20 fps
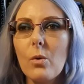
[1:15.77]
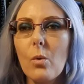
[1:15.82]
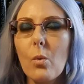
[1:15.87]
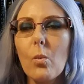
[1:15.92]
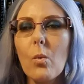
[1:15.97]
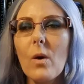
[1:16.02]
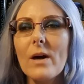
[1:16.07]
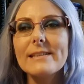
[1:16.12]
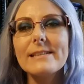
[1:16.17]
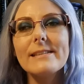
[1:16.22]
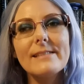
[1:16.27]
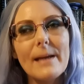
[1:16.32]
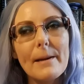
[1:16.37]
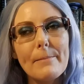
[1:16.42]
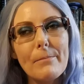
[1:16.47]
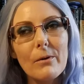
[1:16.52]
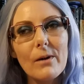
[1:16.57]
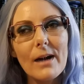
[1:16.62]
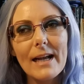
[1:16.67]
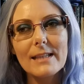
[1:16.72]
What
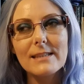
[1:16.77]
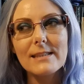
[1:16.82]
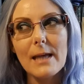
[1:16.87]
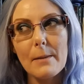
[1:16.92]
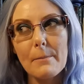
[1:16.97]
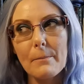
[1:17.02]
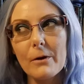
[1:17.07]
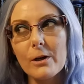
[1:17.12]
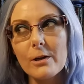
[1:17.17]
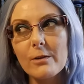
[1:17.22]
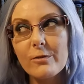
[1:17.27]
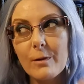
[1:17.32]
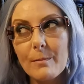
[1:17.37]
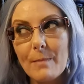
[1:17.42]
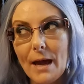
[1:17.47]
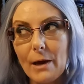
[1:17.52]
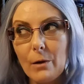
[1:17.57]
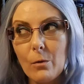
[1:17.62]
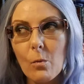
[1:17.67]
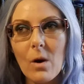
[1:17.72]
separates a book from
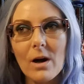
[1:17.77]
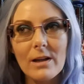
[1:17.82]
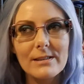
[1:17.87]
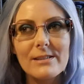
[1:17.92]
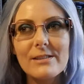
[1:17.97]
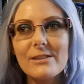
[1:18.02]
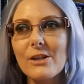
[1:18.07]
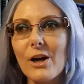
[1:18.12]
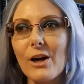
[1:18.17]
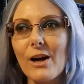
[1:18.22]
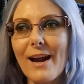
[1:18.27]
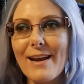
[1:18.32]
a 1-star